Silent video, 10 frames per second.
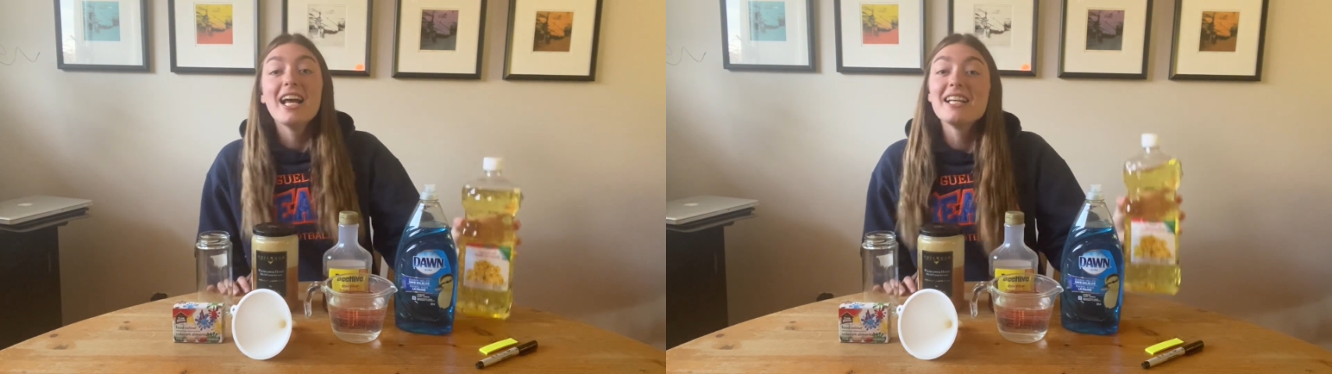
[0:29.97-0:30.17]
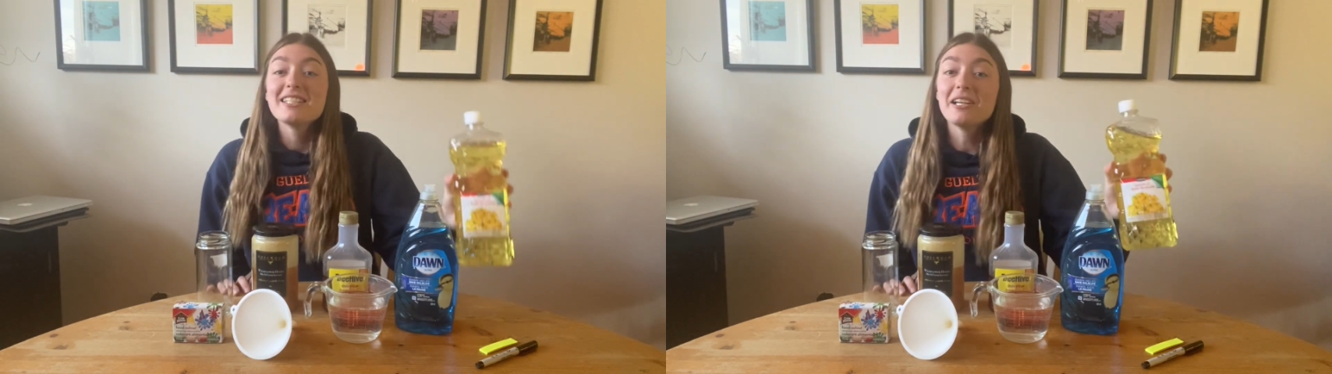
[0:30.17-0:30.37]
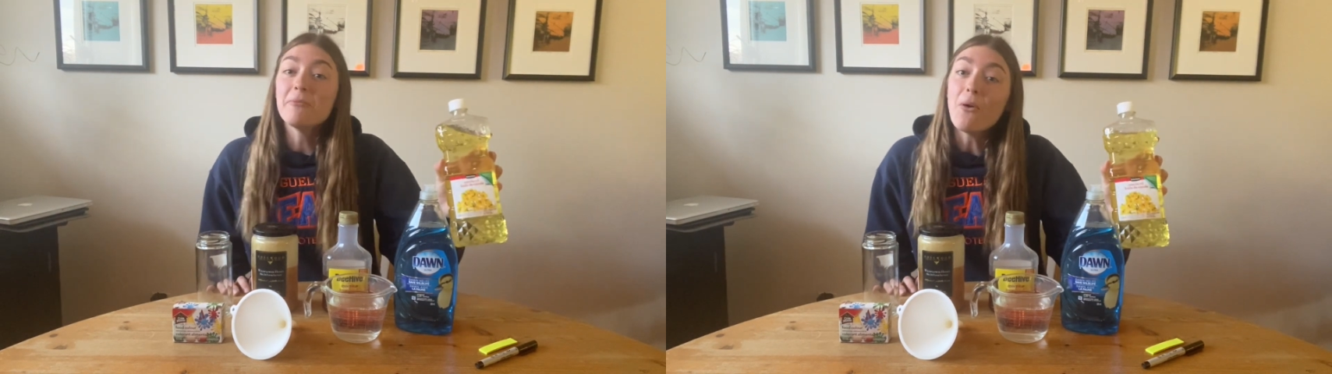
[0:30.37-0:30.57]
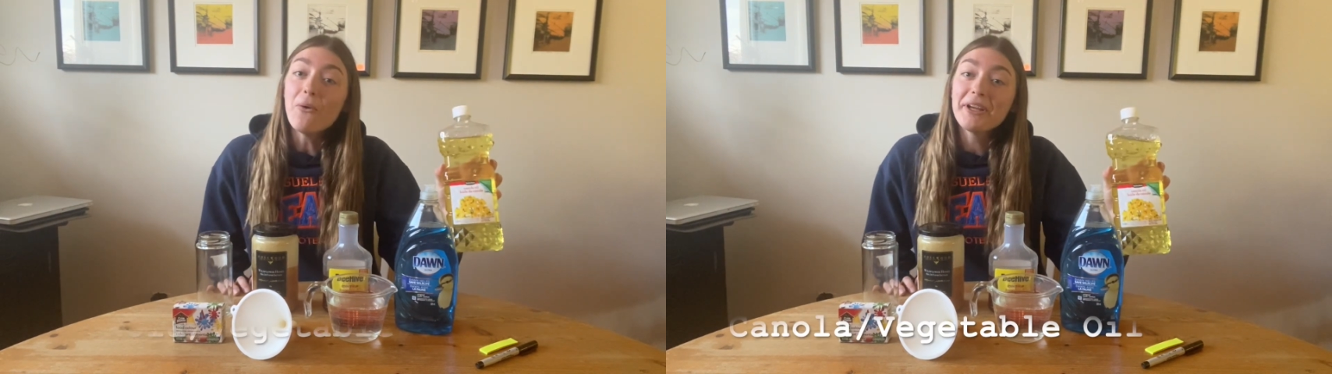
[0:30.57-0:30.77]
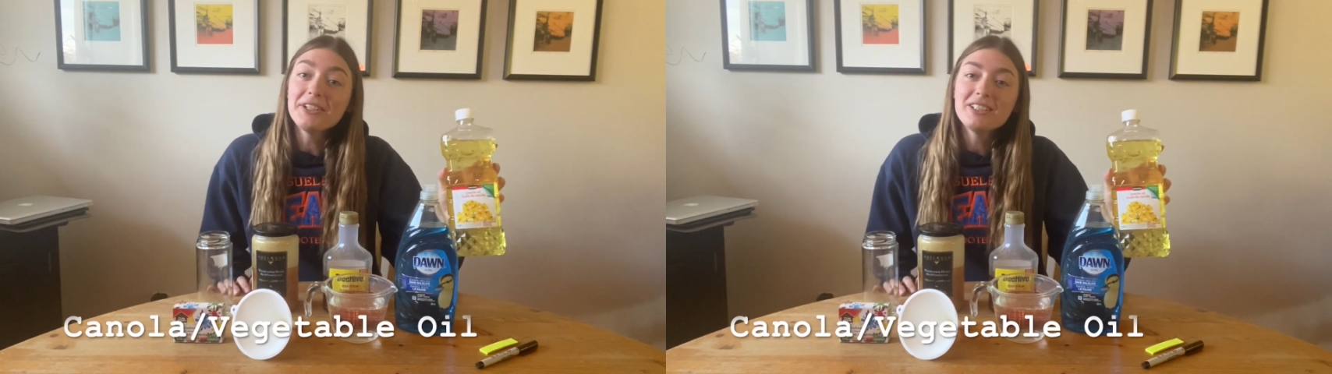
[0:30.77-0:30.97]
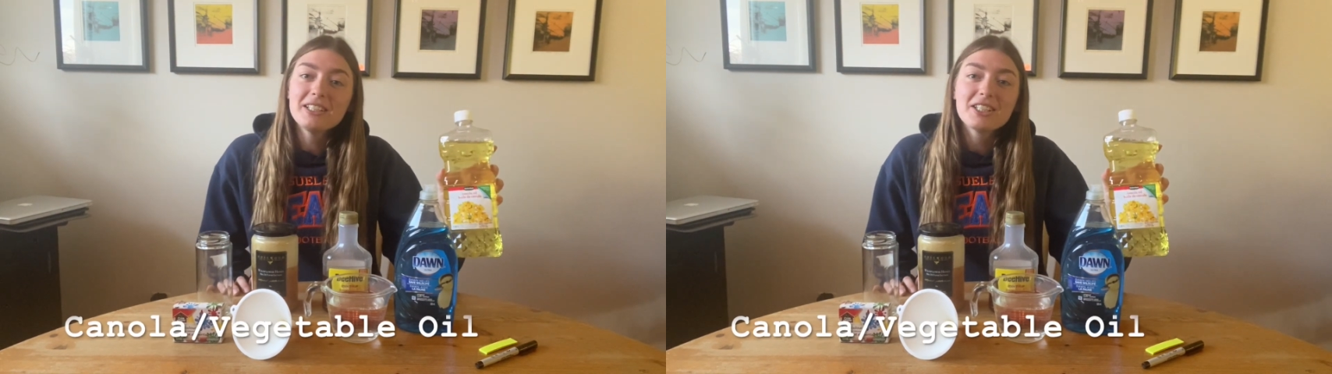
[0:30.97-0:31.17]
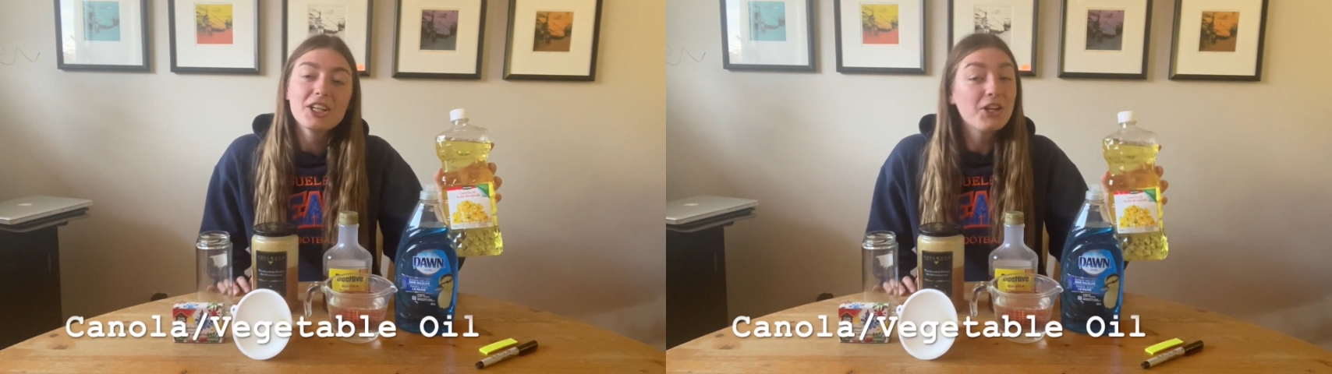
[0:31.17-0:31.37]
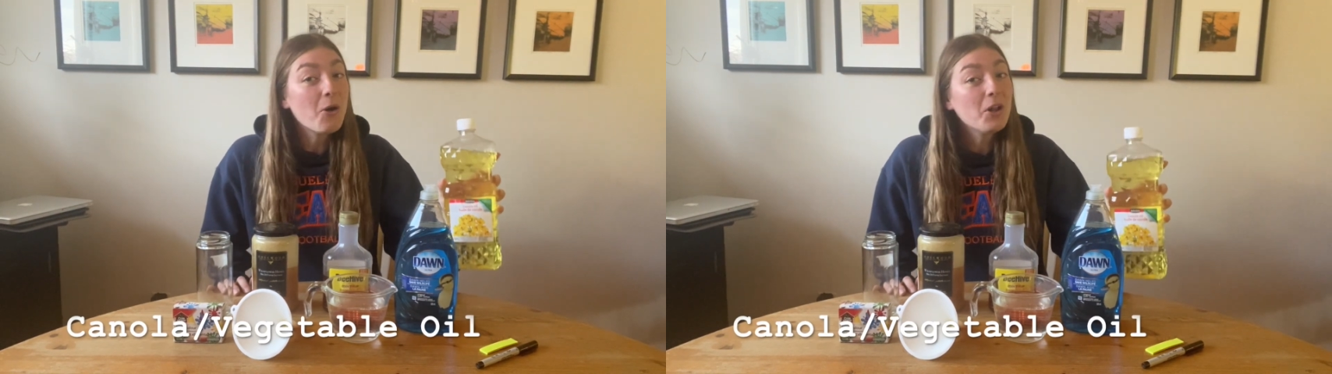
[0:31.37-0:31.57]
Some oil,
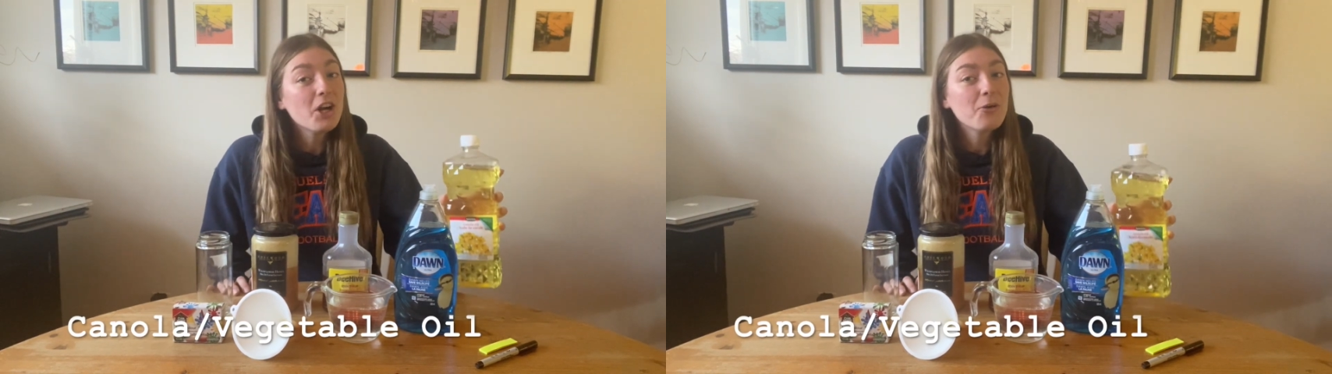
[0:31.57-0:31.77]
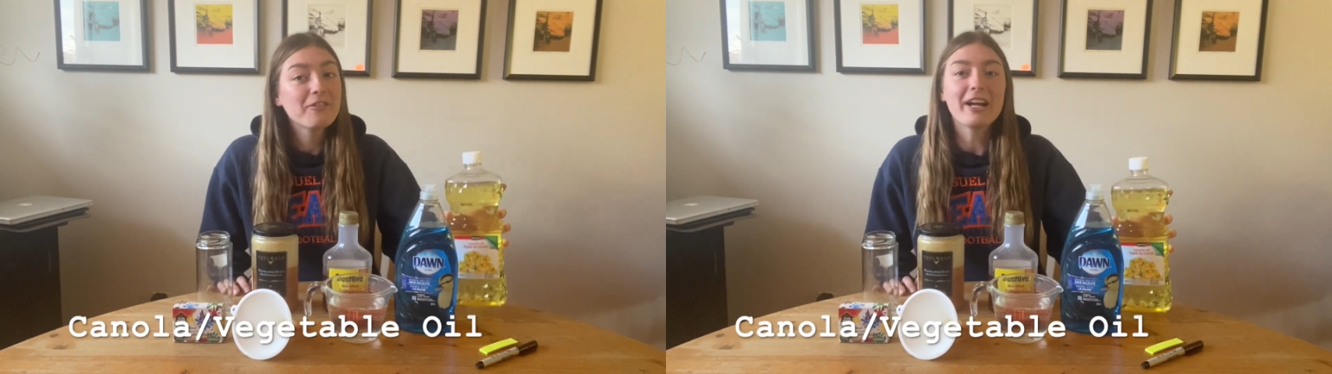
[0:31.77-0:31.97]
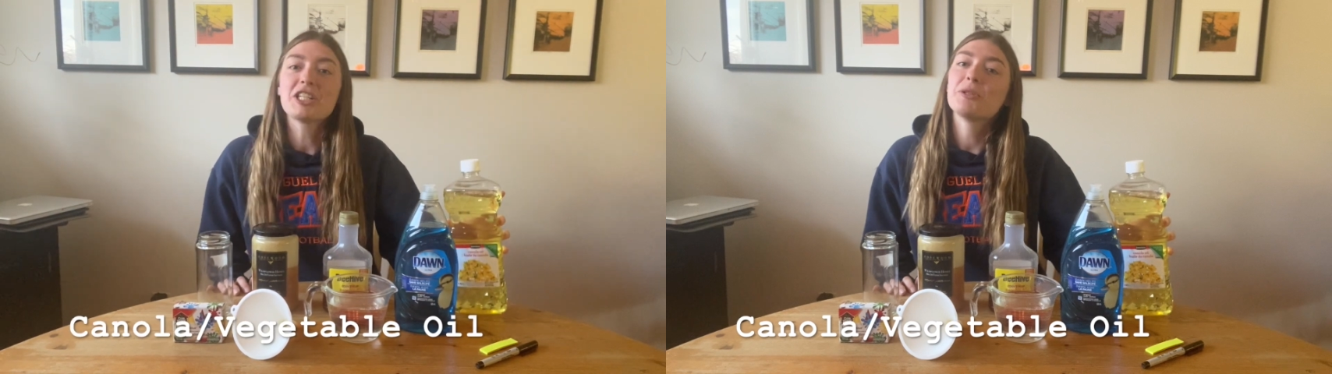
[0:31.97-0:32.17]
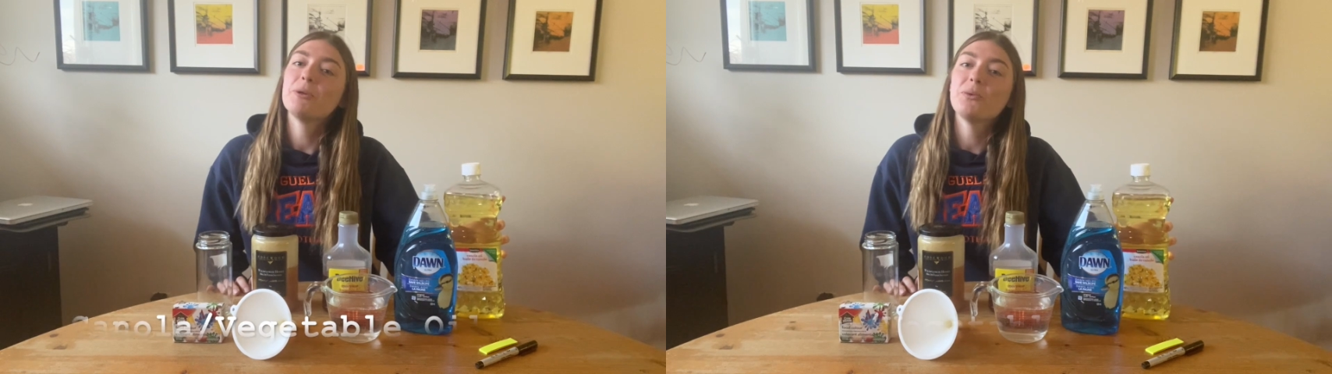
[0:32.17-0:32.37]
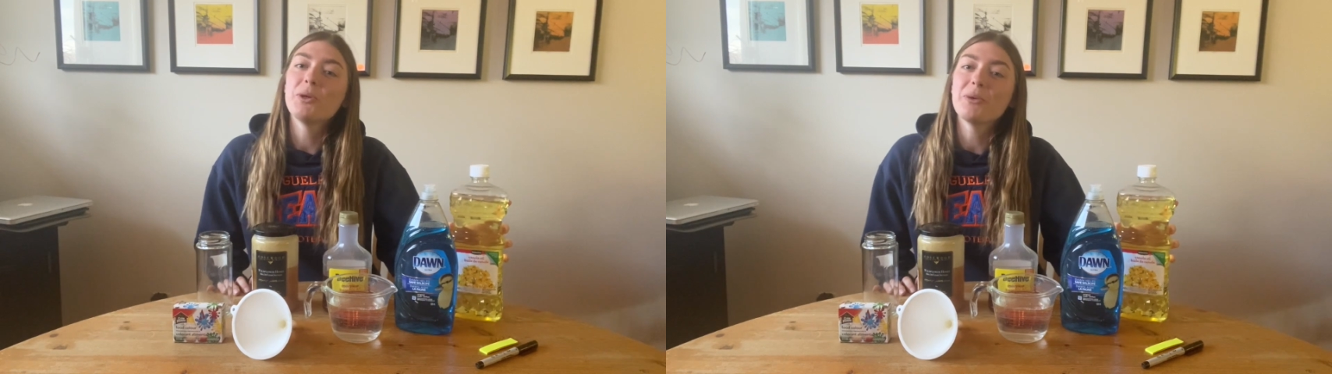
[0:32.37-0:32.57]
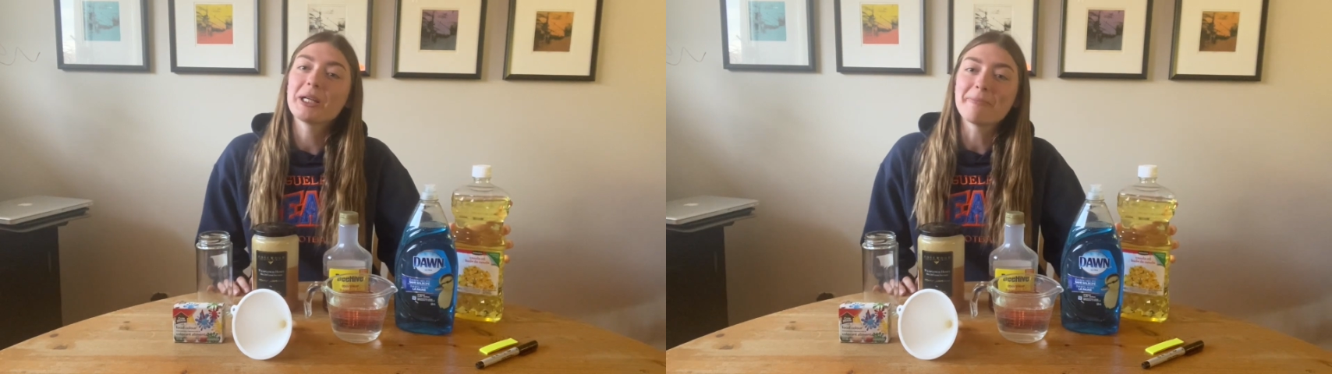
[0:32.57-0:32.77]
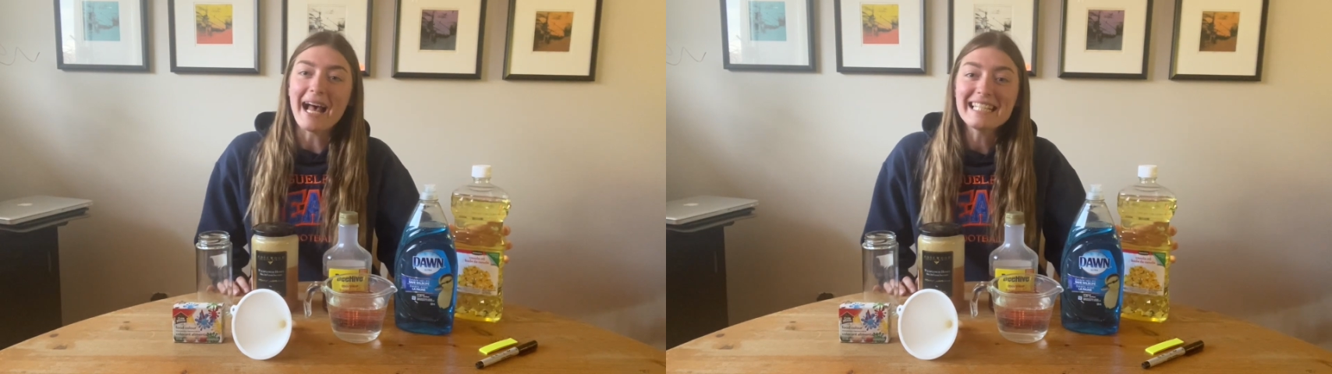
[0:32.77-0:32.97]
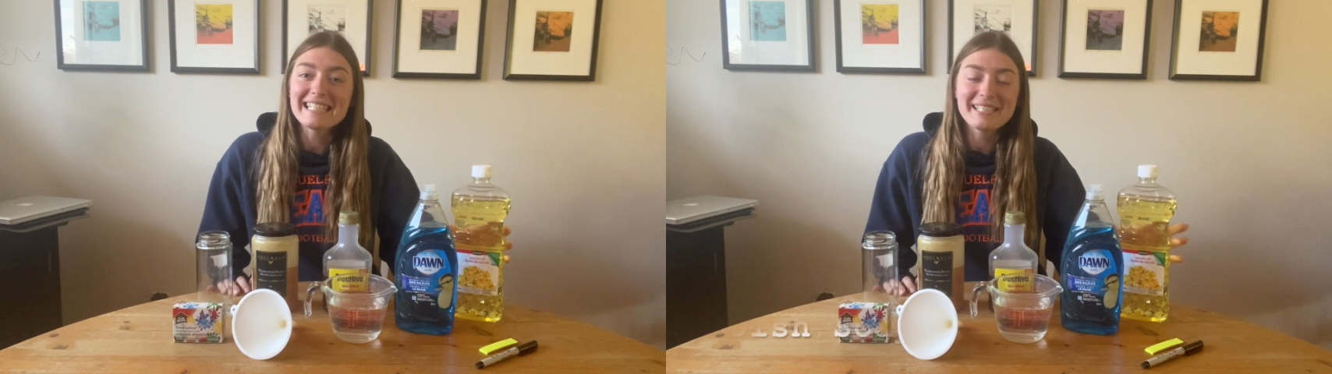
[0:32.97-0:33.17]
canola, or vegetable will work
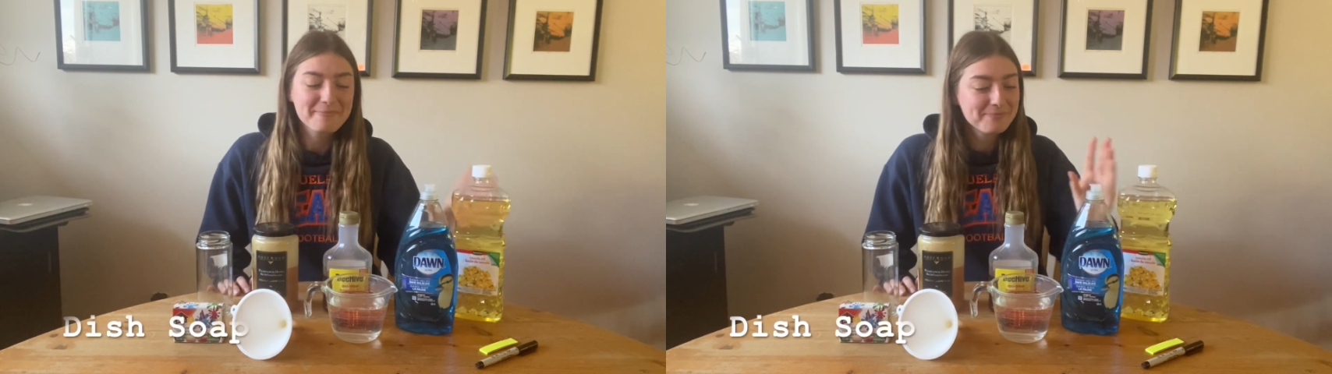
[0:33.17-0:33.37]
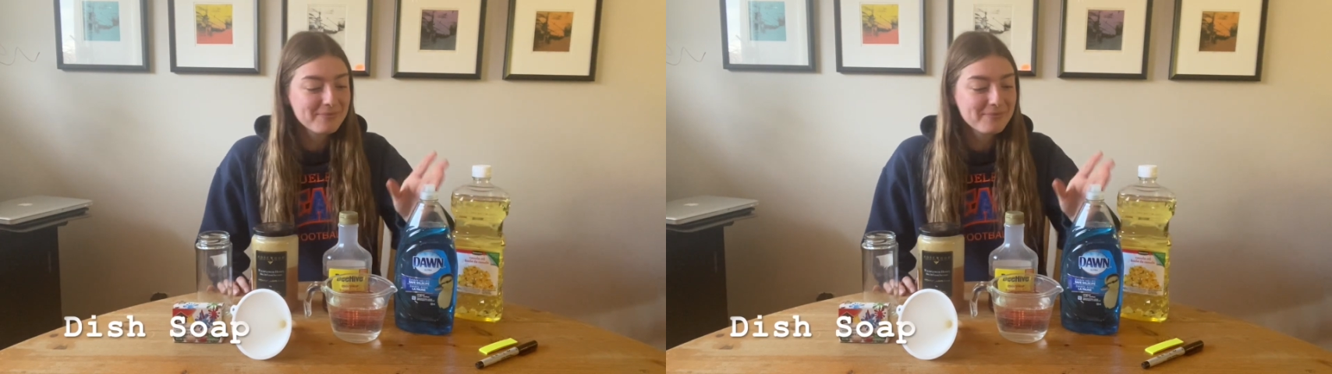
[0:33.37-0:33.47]
best.